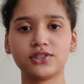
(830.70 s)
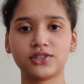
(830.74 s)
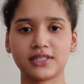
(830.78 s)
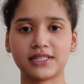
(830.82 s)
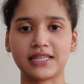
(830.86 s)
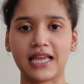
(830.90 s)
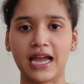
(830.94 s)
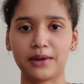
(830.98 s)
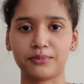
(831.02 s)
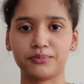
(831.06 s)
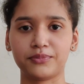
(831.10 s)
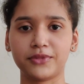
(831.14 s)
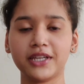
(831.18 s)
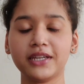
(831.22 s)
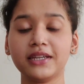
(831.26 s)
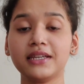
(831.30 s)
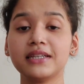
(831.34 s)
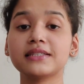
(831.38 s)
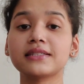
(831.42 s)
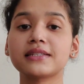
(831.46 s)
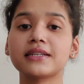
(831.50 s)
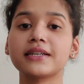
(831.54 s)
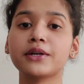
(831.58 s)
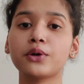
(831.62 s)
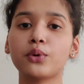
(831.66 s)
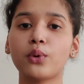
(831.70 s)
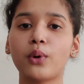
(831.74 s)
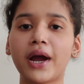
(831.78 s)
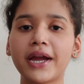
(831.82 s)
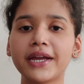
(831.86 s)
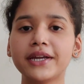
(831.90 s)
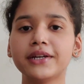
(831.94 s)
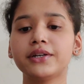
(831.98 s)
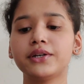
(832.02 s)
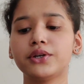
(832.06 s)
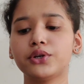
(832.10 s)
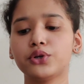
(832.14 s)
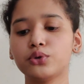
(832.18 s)
is happening is
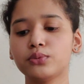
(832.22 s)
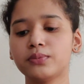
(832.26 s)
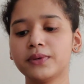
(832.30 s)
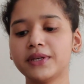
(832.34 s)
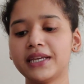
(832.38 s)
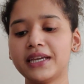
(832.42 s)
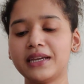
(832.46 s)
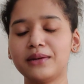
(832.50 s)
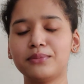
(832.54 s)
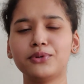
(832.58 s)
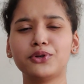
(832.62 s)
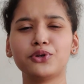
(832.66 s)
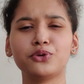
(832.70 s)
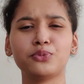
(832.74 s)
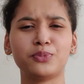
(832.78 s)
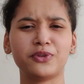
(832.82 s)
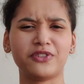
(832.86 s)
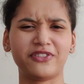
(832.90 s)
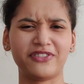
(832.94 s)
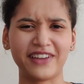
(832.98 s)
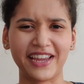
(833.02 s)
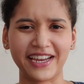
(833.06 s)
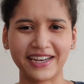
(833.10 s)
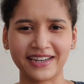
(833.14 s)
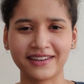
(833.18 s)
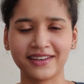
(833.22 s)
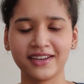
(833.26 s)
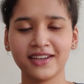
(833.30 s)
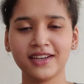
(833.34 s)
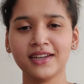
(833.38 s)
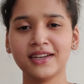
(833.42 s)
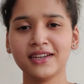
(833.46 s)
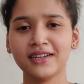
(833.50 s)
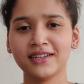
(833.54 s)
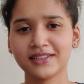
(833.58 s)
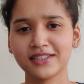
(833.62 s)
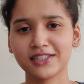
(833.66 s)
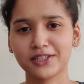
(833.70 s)
required to be able to perfect
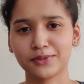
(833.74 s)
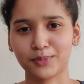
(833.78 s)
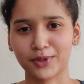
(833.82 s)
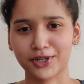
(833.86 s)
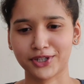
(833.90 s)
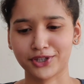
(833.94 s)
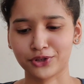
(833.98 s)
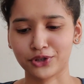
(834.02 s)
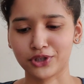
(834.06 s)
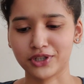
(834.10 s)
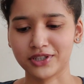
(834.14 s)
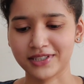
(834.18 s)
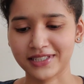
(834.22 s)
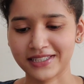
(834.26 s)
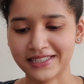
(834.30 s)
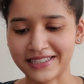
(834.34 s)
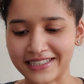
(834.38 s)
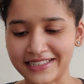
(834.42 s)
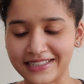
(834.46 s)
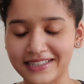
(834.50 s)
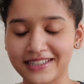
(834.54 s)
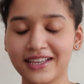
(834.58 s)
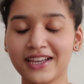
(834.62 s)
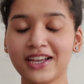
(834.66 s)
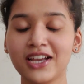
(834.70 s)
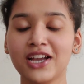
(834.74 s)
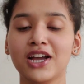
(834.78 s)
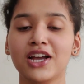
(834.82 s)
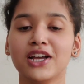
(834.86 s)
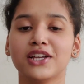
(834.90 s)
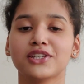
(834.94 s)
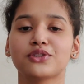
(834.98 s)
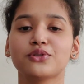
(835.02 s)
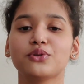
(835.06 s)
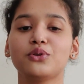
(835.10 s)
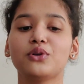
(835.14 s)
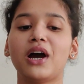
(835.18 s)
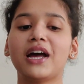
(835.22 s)
this particular skill.
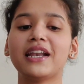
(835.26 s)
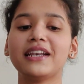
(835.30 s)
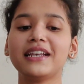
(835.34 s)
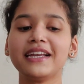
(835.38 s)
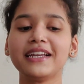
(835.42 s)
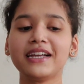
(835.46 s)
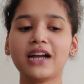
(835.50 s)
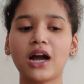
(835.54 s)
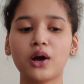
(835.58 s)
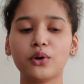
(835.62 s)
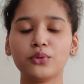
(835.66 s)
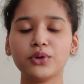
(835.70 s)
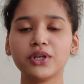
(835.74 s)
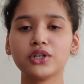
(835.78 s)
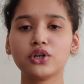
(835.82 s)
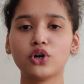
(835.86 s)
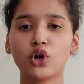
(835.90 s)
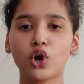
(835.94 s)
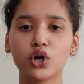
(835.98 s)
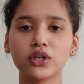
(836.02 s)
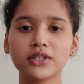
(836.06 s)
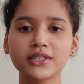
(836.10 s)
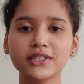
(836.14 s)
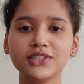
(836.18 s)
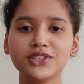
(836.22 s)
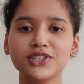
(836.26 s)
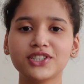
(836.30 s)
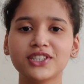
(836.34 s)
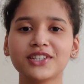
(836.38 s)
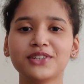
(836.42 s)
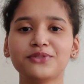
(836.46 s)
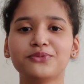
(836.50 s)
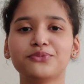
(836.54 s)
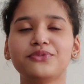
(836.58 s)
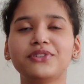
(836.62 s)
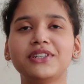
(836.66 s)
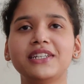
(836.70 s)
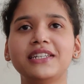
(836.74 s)
So unlike how in college
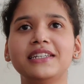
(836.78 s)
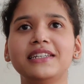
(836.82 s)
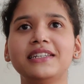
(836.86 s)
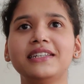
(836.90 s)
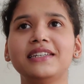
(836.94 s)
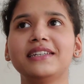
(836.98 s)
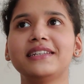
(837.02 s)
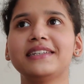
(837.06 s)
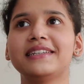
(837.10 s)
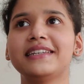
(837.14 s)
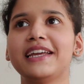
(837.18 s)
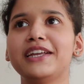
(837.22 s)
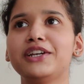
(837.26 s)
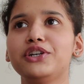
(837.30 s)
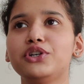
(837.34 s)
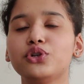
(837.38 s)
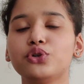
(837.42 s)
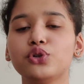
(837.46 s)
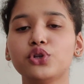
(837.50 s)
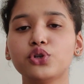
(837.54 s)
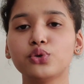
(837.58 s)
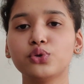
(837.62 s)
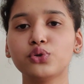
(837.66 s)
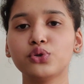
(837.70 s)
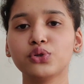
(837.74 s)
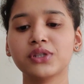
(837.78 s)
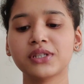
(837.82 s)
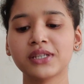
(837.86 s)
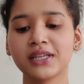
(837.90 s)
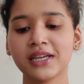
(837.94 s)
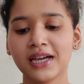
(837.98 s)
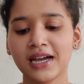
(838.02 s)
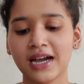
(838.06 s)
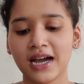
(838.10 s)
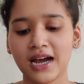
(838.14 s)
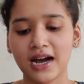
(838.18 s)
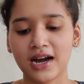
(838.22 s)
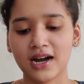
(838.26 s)
we tend to
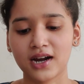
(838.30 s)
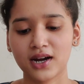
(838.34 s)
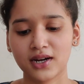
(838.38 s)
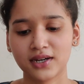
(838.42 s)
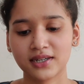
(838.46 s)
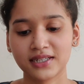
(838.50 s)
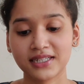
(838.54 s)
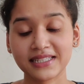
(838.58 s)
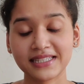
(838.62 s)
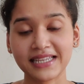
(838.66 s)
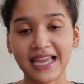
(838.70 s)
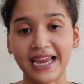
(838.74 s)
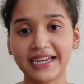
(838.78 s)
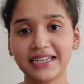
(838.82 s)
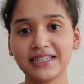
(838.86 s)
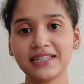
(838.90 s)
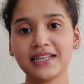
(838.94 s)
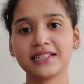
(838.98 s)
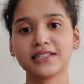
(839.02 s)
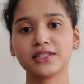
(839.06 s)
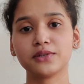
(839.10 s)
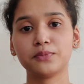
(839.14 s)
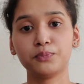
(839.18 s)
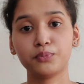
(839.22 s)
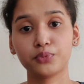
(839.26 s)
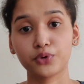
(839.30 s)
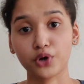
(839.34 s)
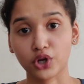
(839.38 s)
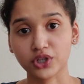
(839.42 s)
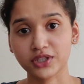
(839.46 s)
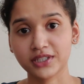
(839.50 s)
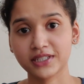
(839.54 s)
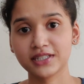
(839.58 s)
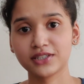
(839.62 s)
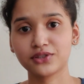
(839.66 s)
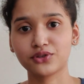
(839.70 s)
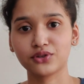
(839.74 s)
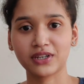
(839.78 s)
use design as a
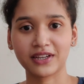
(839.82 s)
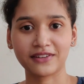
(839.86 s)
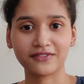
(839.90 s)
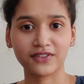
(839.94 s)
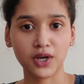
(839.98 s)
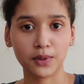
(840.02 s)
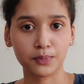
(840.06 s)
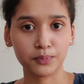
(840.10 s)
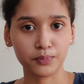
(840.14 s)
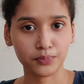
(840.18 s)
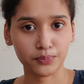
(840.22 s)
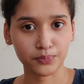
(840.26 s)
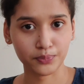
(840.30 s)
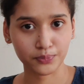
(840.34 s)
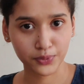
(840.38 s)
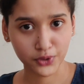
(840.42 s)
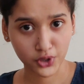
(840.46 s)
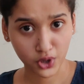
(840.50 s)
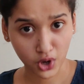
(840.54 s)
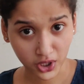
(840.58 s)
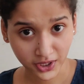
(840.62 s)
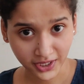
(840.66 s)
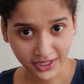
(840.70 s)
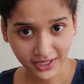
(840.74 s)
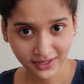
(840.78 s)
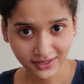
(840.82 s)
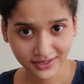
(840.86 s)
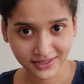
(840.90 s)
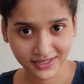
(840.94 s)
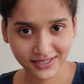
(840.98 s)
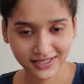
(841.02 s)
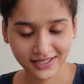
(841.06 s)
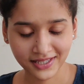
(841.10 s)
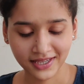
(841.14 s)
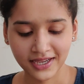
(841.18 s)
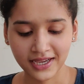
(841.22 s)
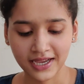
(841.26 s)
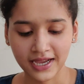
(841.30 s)
process to develop
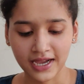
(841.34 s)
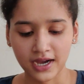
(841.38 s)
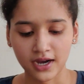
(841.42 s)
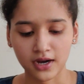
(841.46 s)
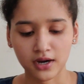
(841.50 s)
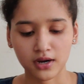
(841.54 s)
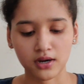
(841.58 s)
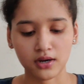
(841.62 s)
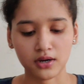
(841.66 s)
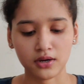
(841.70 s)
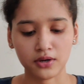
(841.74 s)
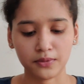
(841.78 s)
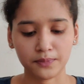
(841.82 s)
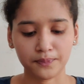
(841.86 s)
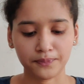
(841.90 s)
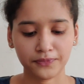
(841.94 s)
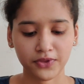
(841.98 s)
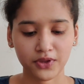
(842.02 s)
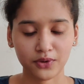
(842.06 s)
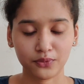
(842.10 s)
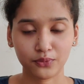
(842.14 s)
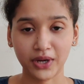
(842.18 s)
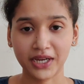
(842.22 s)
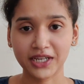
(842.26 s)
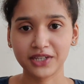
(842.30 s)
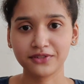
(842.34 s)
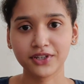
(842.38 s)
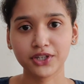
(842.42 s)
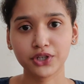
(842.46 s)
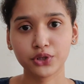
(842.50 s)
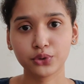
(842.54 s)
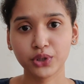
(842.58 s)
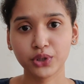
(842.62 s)
products, while we are